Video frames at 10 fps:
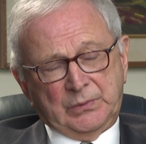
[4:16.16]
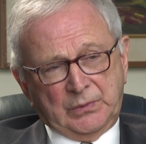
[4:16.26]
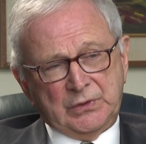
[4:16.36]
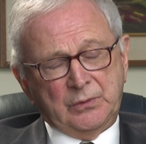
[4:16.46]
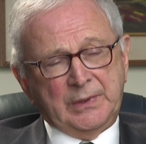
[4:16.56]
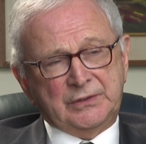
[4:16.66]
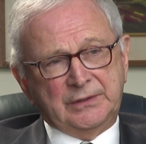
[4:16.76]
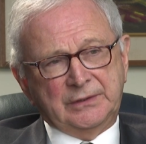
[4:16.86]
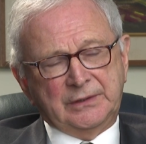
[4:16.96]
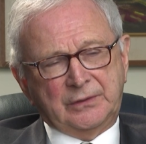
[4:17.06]
what you
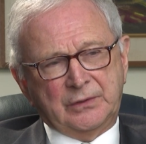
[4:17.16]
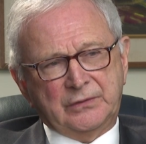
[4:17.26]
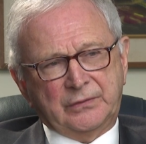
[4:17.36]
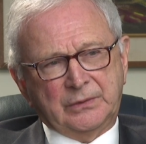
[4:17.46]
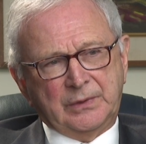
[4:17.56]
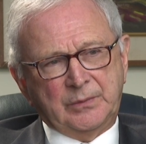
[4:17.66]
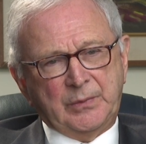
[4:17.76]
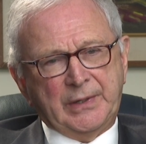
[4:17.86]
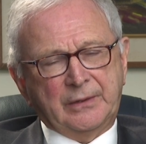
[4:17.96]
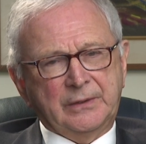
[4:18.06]
mentioned, the increase for
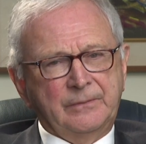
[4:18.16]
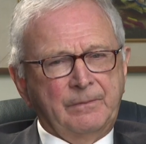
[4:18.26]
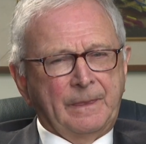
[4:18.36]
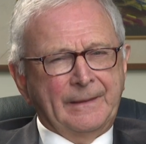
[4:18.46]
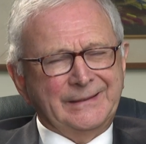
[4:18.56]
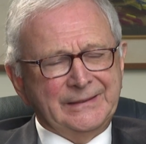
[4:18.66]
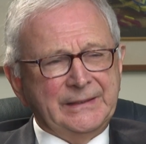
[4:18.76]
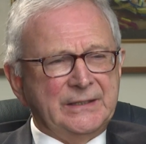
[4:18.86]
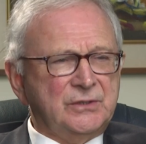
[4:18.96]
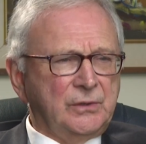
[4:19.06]
NB Power, it
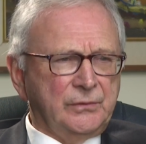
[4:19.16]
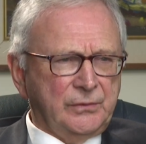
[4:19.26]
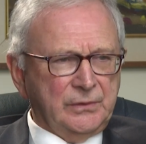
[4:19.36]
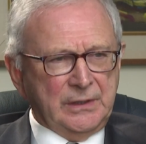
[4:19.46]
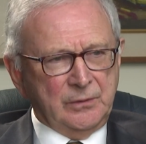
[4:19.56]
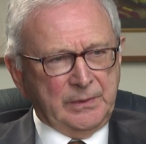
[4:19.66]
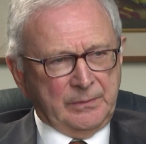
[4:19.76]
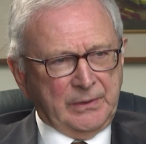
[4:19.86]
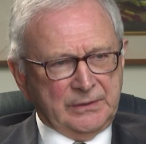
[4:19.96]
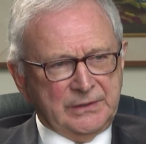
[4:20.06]
has to go through the EUB
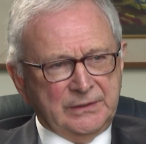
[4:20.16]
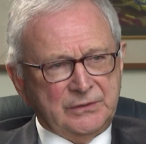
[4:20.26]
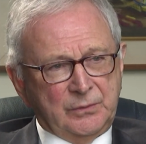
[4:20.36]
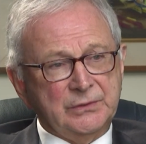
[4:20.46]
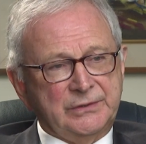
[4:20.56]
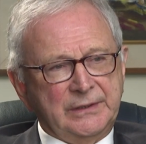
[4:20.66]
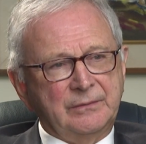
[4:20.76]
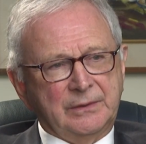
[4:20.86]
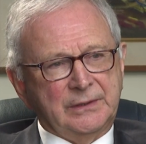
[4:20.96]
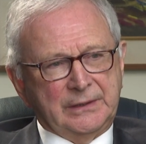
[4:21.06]
process, so we'll see
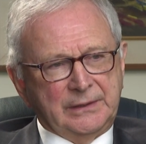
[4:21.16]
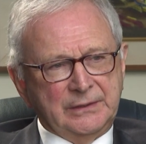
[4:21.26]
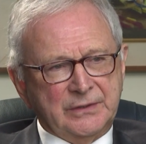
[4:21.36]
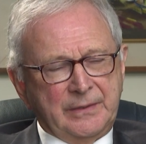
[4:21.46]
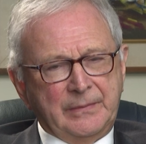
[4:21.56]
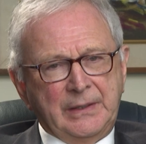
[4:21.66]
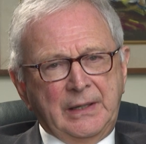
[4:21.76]
where that ends up.